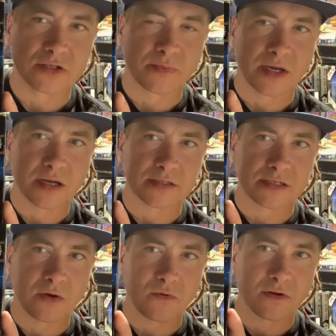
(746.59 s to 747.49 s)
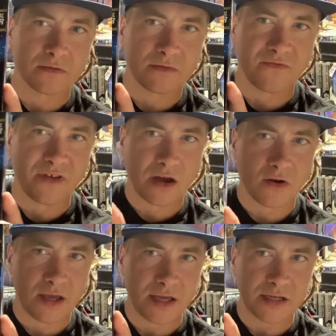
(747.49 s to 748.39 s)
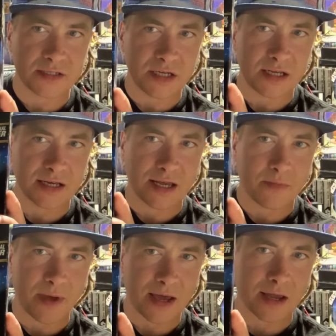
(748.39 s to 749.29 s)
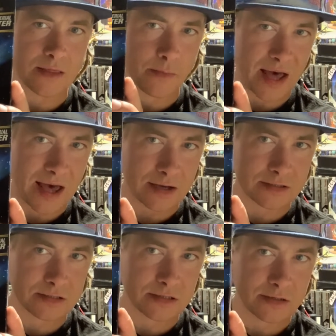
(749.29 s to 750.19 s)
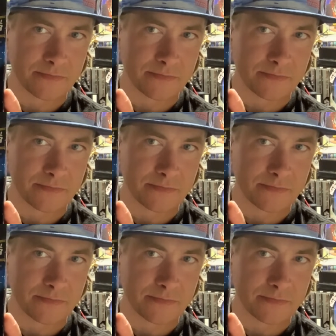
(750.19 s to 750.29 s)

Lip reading: because they were very easy to get back in the box.